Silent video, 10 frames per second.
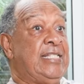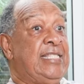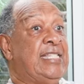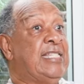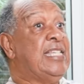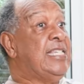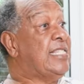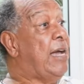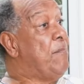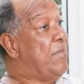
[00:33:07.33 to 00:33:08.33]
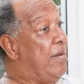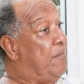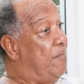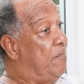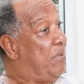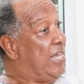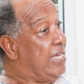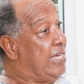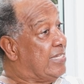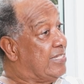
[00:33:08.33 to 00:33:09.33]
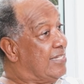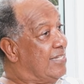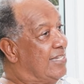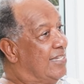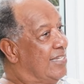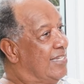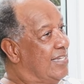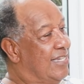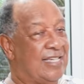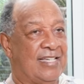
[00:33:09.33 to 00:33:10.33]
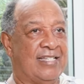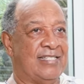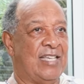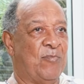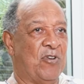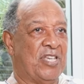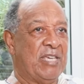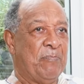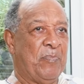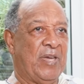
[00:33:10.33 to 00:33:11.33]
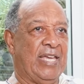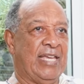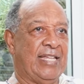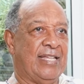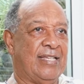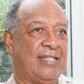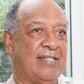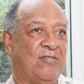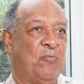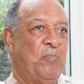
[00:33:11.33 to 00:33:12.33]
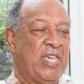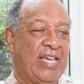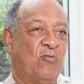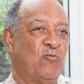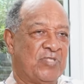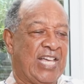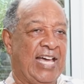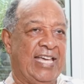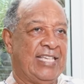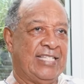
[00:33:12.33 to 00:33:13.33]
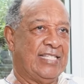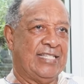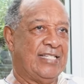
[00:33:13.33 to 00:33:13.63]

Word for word: the three Zambian players, eh, the goalkeeper, Lupia, who died,